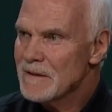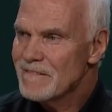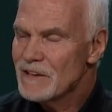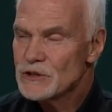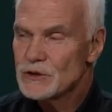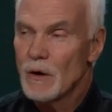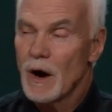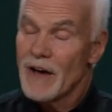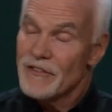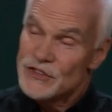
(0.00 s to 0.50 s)

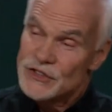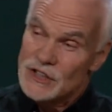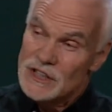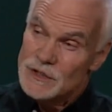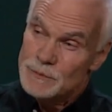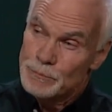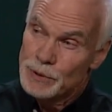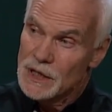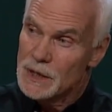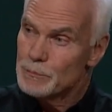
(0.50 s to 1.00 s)
And so, as
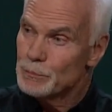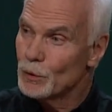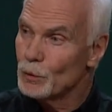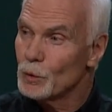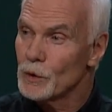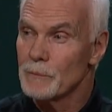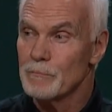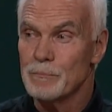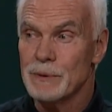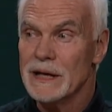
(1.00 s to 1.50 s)
these people
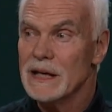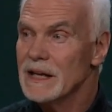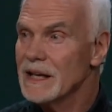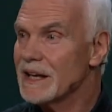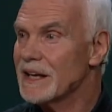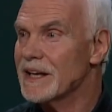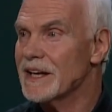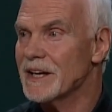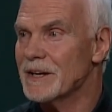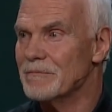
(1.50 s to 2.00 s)
were
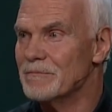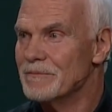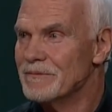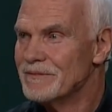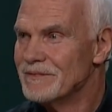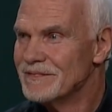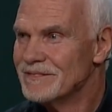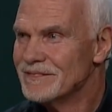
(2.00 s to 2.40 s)
beating him